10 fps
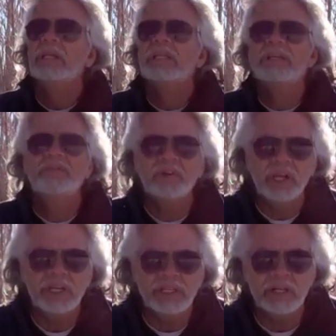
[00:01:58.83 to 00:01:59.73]

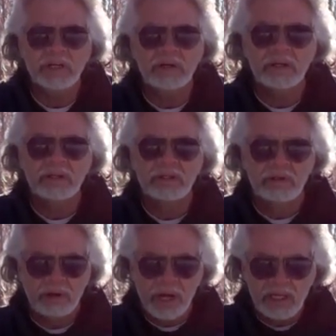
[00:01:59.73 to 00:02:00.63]
deflating Earth,
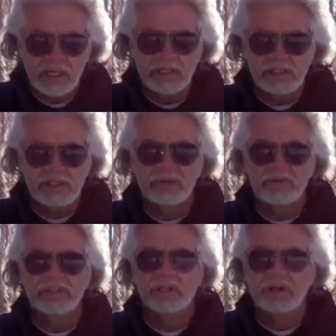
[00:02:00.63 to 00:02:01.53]
cracking the
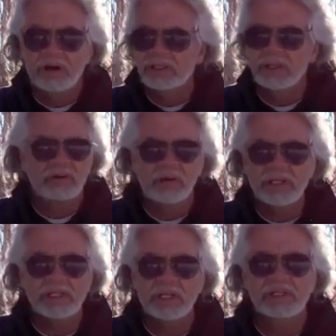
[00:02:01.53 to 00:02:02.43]
surface and causing
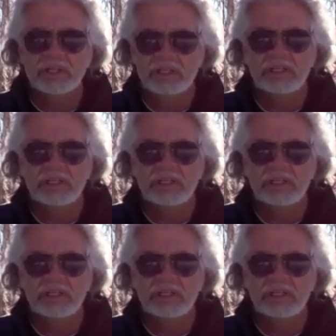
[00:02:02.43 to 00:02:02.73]
great tension, the